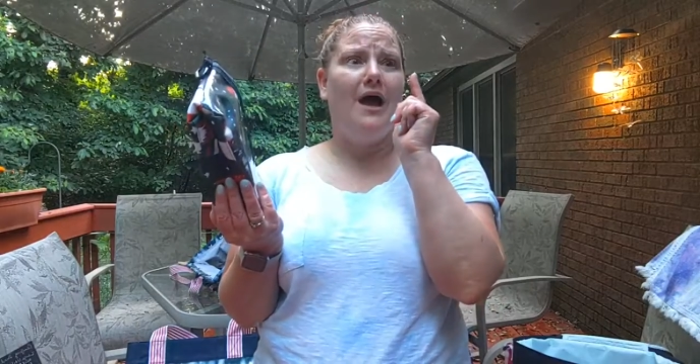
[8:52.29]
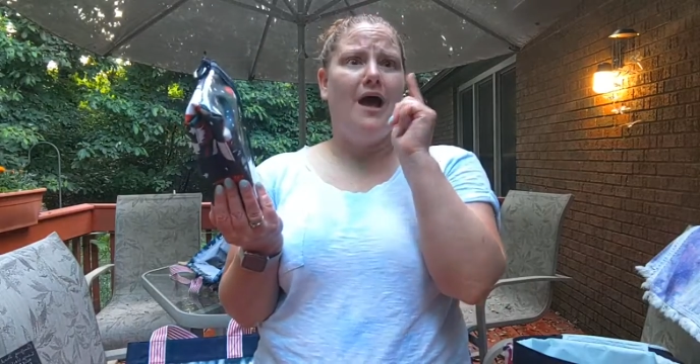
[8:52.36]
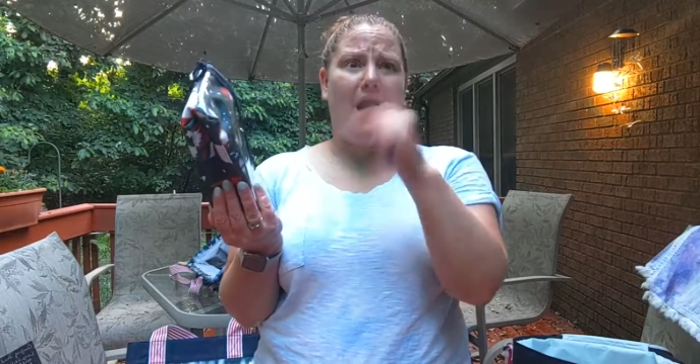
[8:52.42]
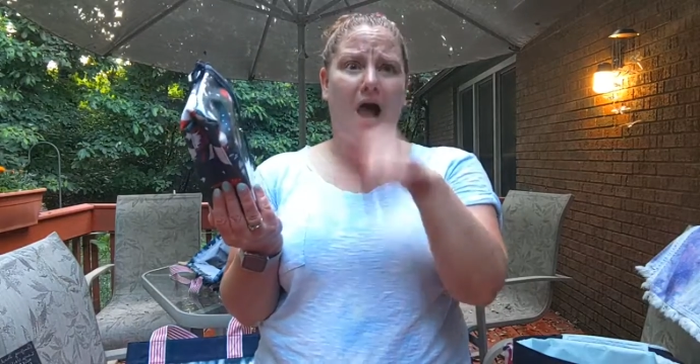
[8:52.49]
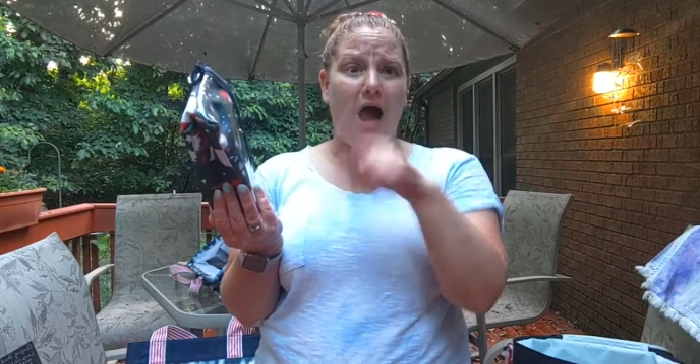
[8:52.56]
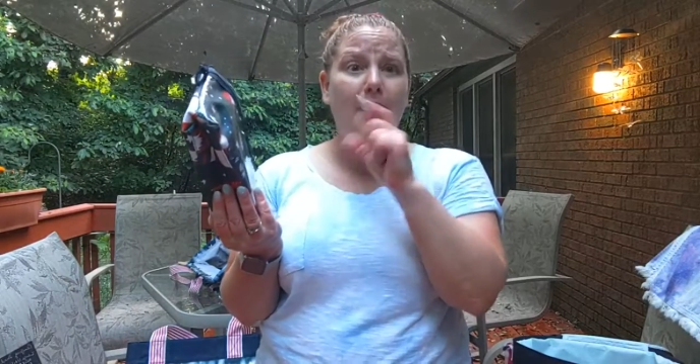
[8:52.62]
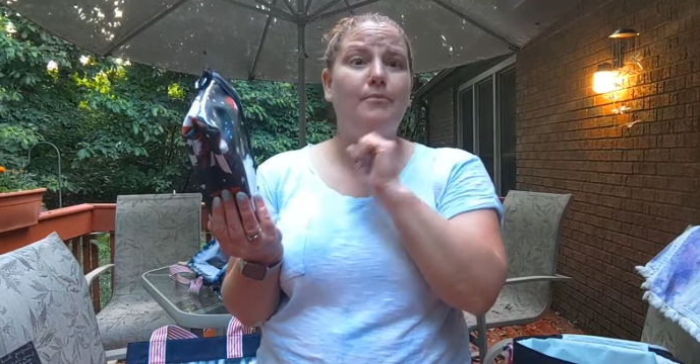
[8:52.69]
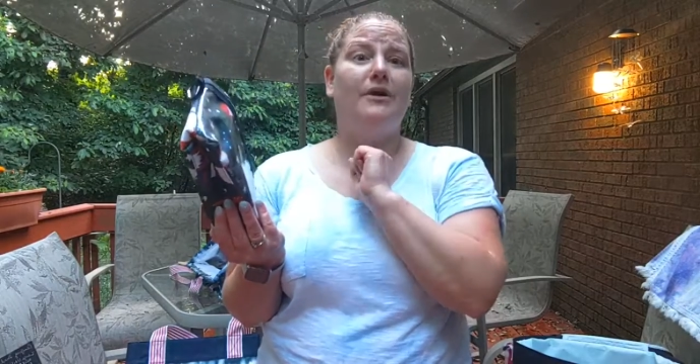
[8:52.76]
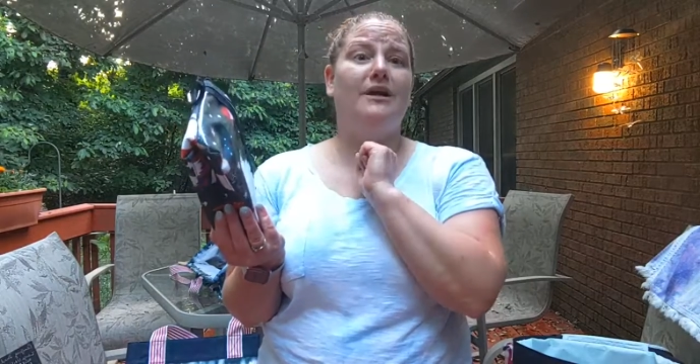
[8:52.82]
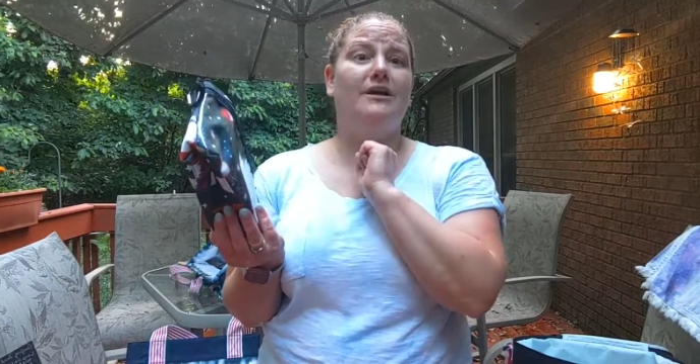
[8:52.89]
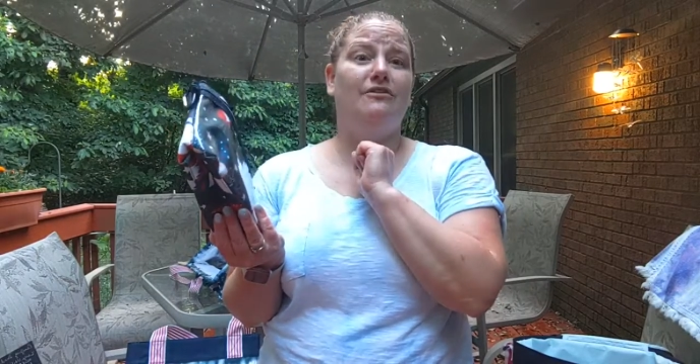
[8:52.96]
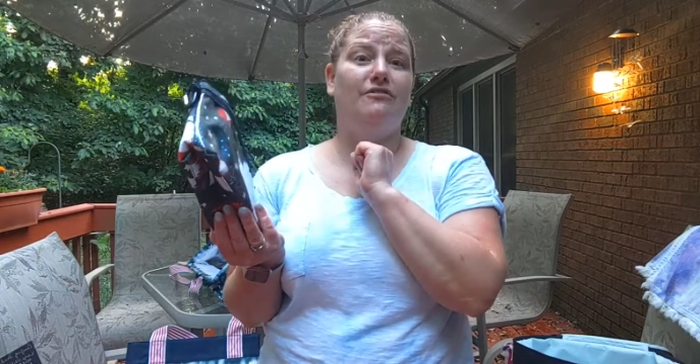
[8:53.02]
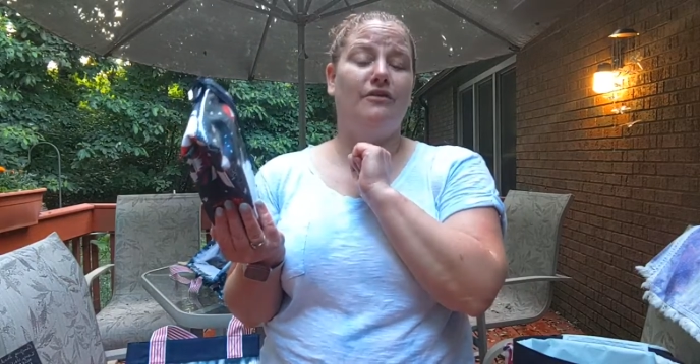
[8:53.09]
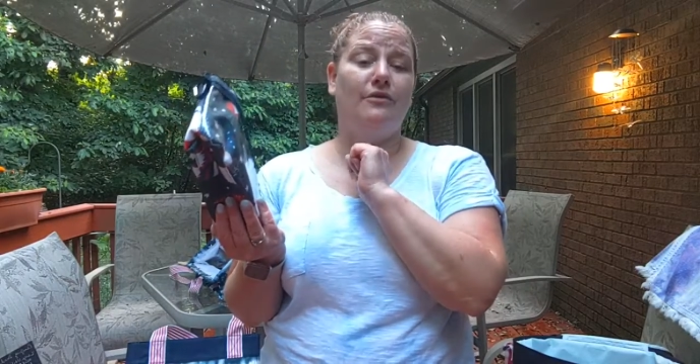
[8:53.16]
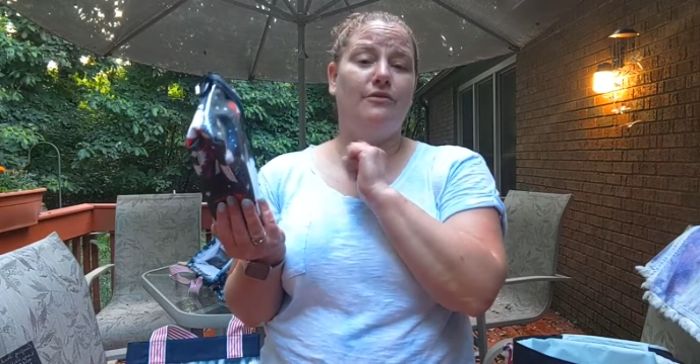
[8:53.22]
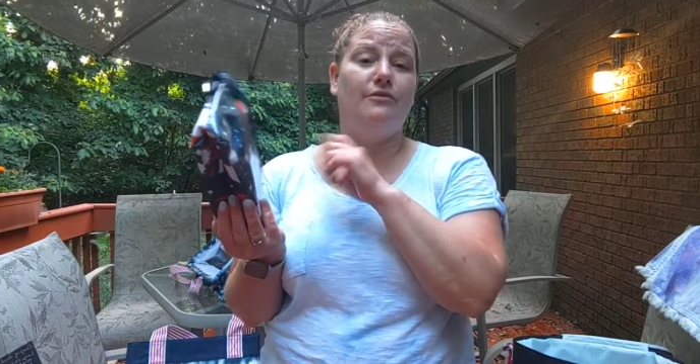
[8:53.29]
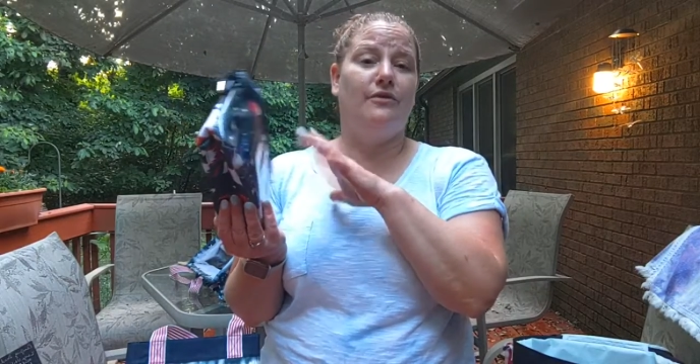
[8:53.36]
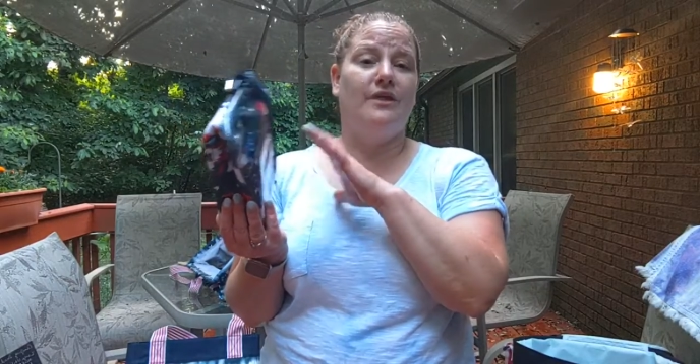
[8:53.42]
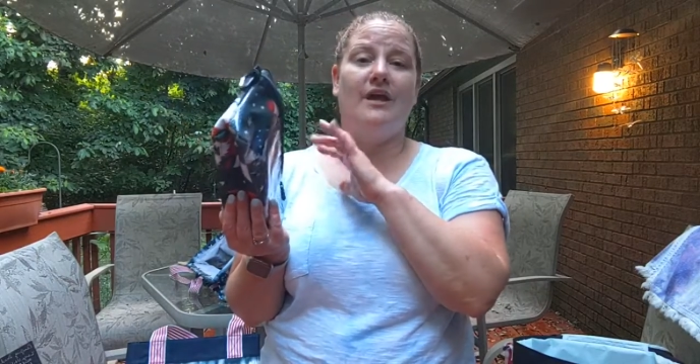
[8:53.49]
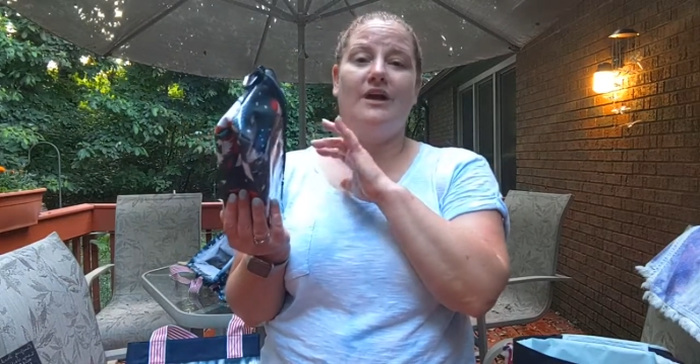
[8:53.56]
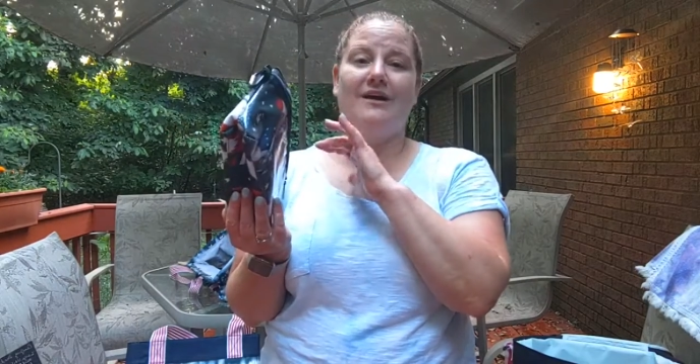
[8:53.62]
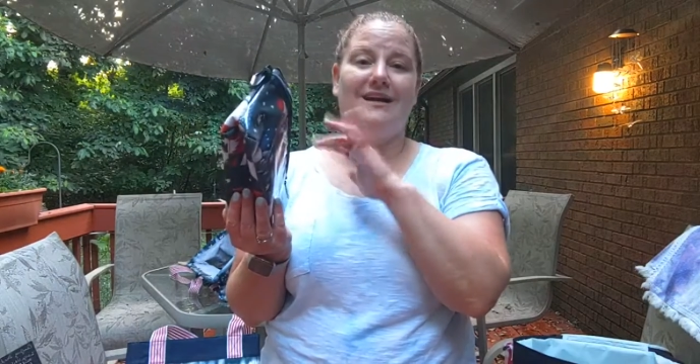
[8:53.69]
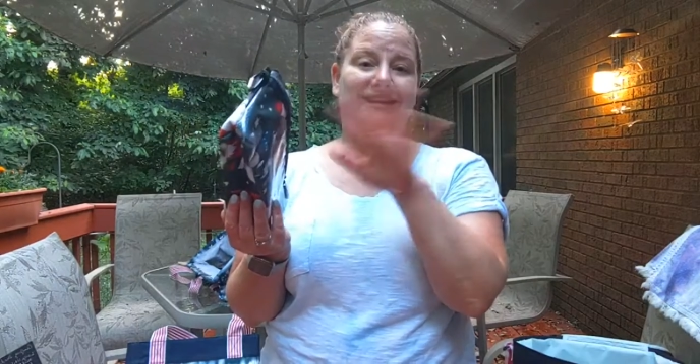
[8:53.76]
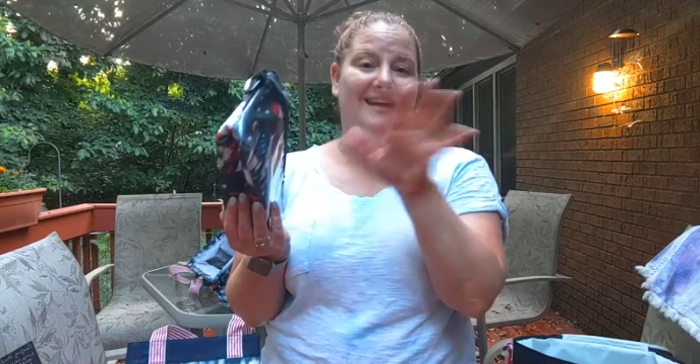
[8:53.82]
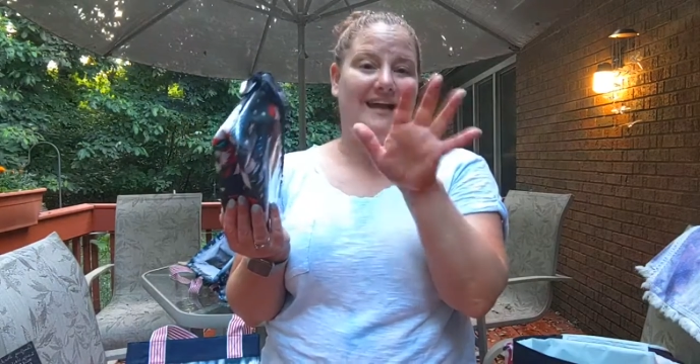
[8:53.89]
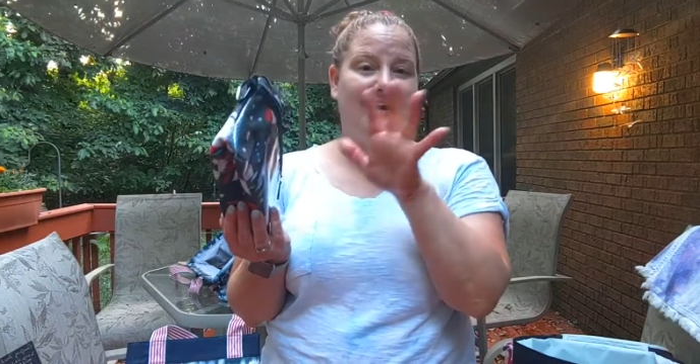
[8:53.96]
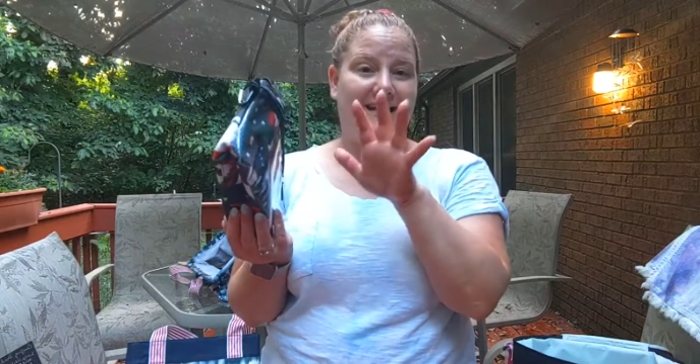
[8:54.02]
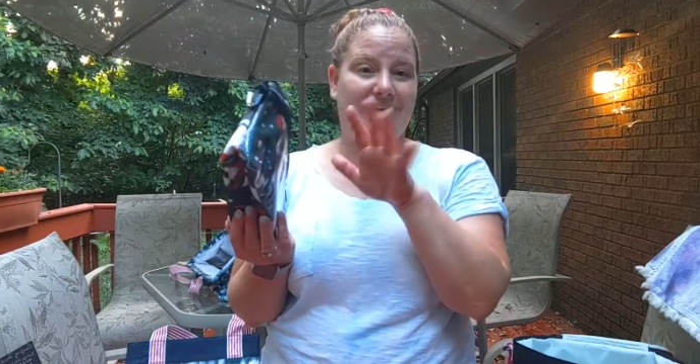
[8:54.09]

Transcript: operate your phone through there, and not